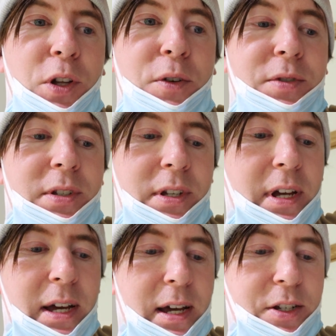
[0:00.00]
gloves,
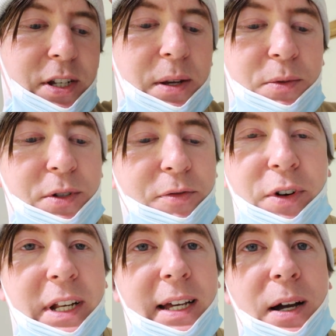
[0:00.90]
she just
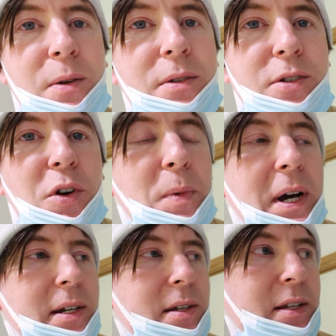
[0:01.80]
freaked out so
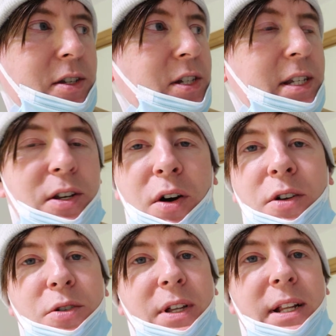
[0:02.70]
bad. And she did
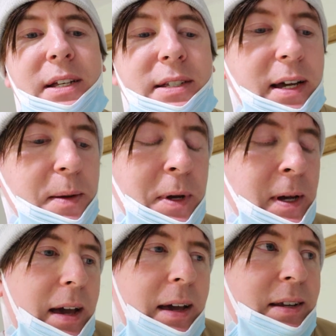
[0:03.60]
not do that last time.
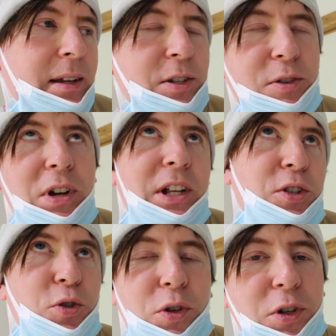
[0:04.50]
And she really
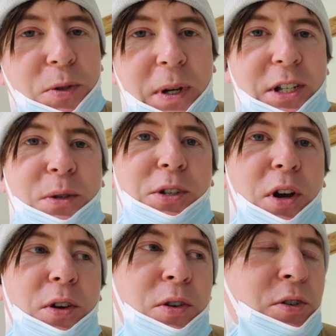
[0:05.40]
struggled when she was
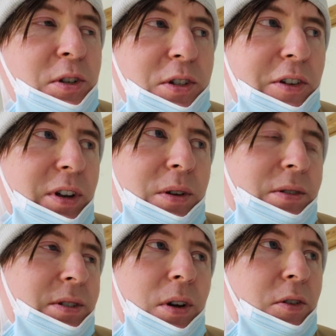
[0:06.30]
going under and stuff. And it was just